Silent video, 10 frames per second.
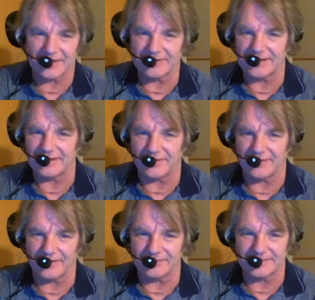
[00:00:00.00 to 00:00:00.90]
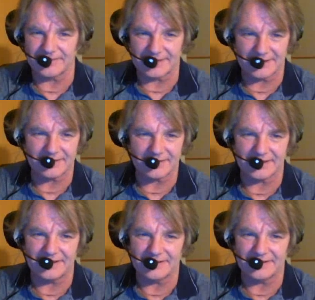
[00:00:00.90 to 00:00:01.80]
head off of there
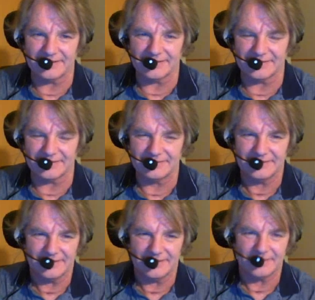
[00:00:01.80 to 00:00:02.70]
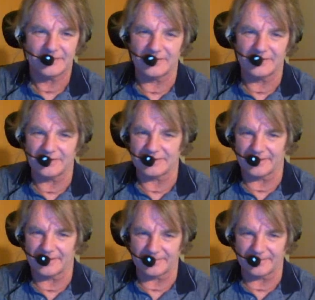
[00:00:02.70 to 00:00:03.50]
and put it on top.